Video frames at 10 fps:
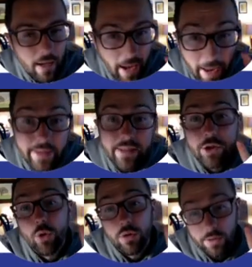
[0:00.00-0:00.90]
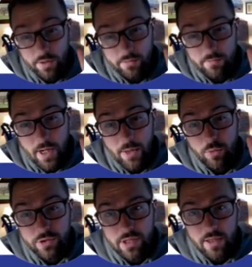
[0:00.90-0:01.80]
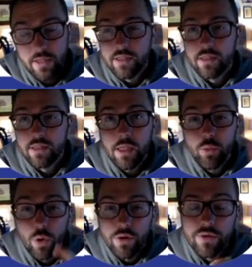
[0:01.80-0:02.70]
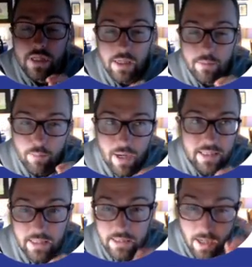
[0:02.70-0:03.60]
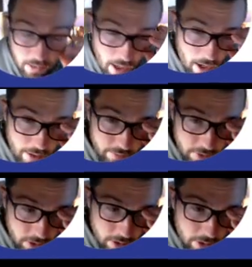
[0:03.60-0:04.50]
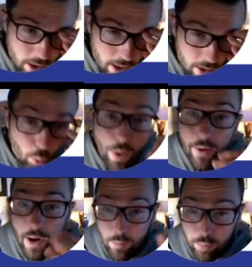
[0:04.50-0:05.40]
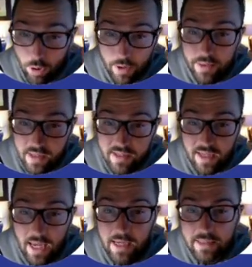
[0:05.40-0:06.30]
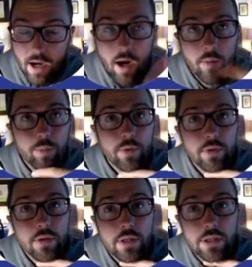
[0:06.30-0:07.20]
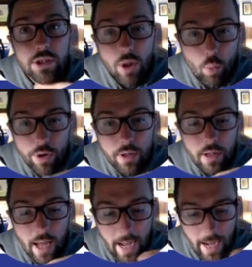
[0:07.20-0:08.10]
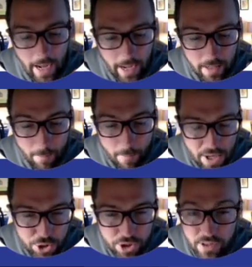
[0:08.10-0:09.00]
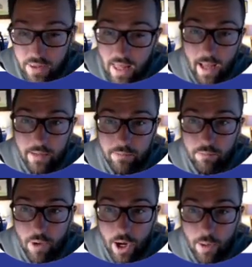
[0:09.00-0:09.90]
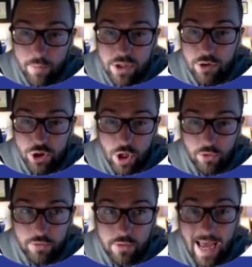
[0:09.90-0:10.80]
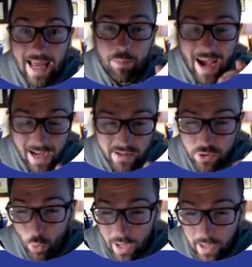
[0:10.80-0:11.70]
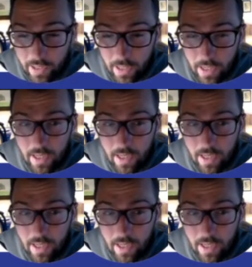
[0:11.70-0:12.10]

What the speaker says: Anecdotally, I will say this. In one of my TikTok lives where I brought this case up, someone had mentioned that Mr. Shelton had passed away